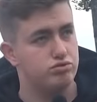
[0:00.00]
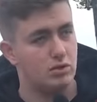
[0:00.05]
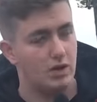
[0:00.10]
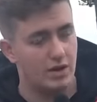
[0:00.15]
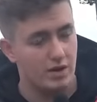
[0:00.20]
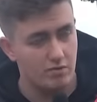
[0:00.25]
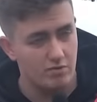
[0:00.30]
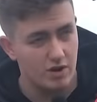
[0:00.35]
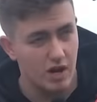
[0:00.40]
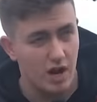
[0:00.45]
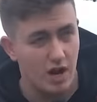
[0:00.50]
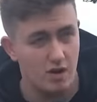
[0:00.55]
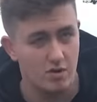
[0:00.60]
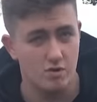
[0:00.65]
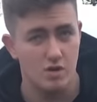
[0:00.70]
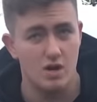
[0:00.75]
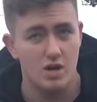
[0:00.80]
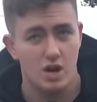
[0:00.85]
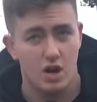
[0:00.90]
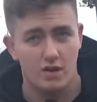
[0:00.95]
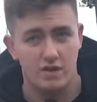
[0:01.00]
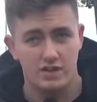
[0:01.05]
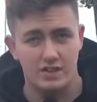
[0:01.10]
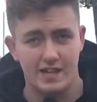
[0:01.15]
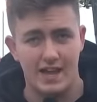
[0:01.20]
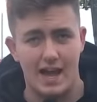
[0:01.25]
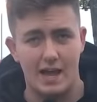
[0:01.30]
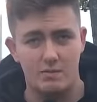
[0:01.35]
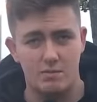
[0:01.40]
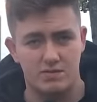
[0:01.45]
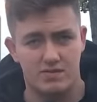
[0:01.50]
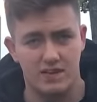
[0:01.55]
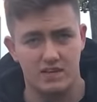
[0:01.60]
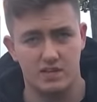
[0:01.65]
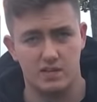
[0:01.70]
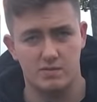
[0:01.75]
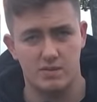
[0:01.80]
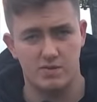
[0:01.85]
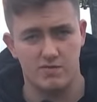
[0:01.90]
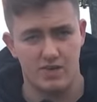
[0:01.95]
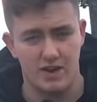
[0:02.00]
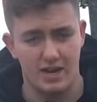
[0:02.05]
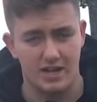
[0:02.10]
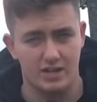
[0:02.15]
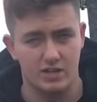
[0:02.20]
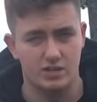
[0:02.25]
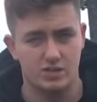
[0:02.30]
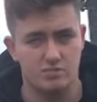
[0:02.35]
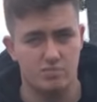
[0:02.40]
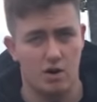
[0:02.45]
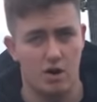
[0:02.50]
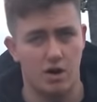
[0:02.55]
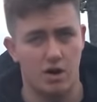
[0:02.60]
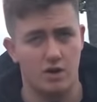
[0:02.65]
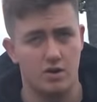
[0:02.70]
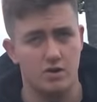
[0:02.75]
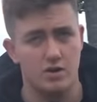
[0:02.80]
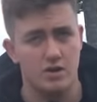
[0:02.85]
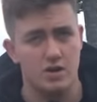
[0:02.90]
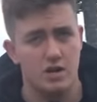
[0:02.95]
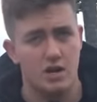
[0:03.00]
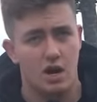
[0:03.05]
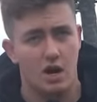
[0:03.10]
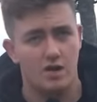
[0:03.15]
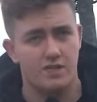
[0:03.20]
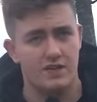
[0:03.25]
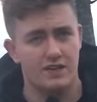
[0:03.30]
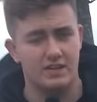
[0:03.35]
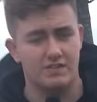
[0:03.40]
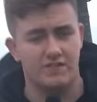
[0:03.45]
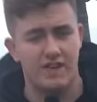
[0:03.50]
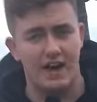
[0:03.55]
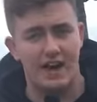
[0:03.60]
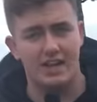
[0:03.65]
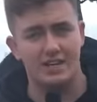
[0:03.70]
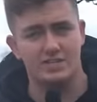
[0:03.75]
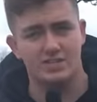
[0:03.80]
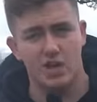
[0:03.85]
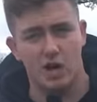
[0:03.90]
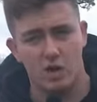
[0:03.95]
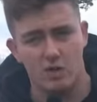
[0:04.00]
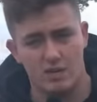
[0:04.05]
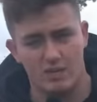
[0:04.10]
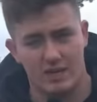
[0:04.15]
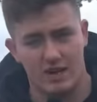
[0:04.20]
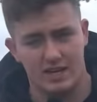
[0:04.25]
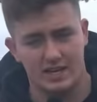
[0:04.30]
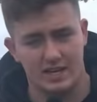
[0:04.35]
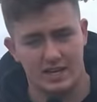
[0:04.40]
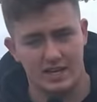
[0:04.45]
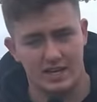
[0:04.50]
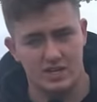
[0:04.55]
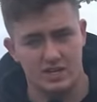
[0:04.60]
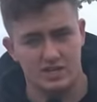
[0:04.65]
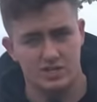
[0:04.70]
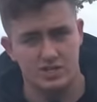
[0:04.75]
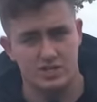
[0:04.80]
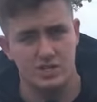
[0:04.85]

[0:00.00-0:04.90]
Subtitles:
I don't know. I think the atmosphere is going to be really good tomorrow. I think fans know we're relegated.